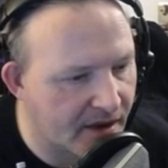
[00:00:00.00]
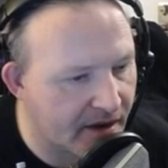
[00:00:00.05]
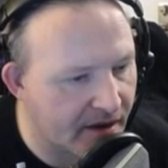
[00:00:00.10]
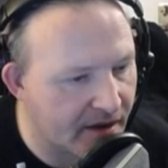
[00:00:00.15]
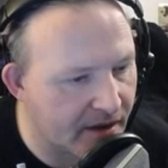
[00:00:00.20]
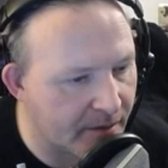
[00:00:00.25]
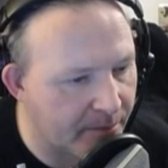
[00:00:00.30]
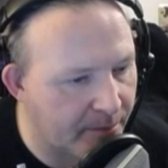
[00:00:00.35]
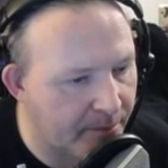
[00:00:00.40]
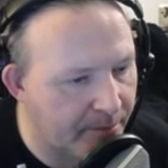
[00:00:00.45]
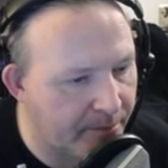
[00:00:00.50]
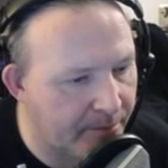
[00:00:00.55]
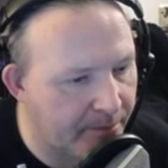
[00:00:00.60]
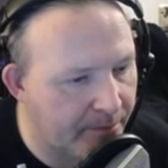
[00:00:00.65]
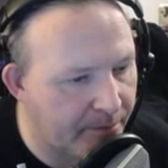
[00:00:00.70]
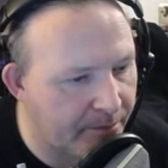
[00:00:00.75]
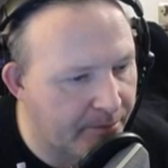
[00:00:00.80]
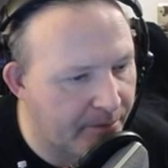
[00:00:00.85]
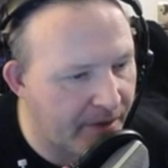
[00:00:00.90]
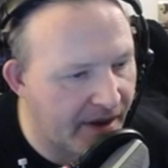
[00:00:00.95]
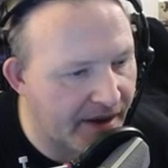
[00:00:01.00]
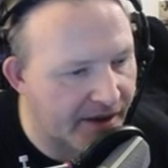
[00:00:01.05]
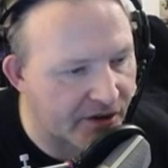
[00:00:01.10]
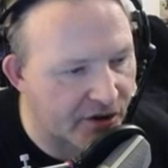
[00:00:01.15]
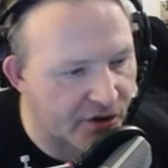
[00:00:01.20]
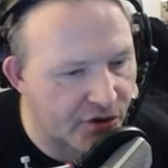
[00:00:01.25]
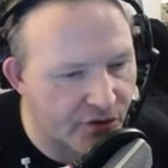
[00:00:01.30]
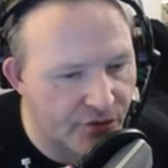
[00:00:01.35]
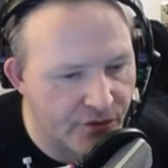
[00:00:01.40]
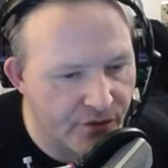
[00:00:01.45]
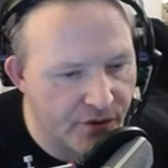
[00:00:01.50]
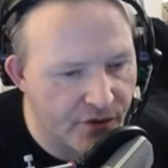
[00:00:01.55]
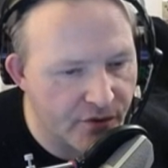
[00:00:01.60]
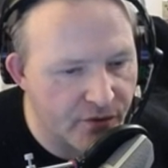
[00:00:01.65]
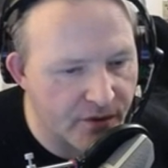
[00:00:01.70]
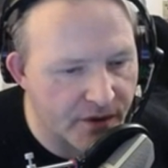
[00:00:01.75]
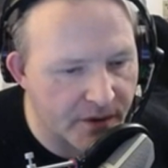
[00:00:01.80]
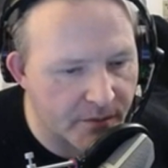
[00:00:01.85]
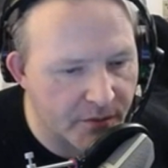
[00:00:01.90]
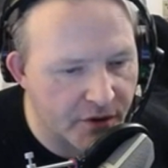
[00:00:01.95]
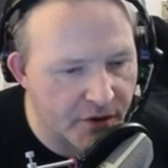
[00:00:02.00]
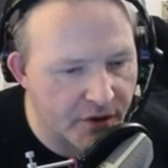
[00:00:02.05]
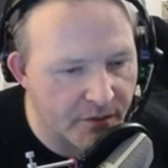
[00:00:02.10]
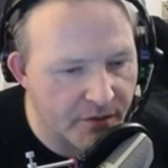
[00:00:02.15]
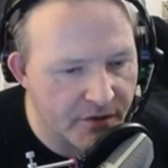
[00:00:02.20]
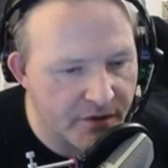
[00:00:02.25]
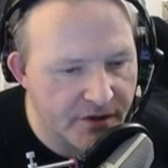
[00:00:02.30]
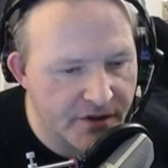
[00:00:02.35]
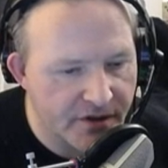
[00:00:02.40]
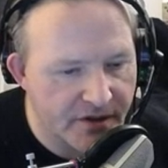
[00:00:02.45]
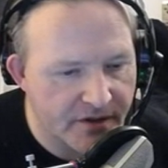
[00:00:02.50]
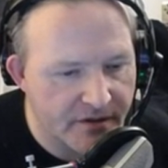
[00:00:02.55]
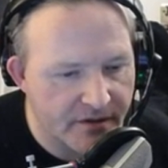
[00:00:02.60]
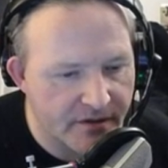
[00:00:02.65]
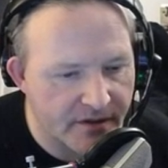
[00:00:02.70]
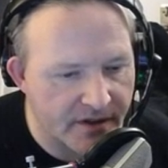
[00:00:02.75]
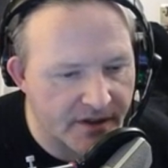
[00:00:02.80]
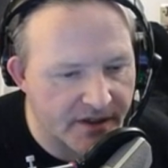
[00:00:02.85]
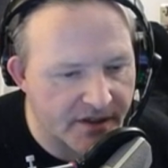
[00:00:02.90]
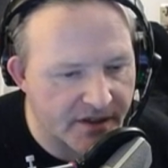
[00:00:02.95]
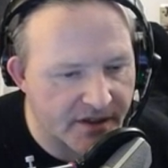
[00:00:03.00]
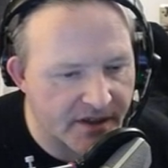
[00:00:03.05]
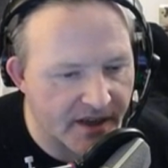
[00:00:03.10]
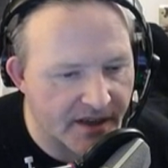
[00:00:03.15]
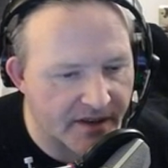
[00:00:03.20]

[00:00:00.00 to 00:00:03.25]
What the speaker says: the pattern crew at the moment. Let's get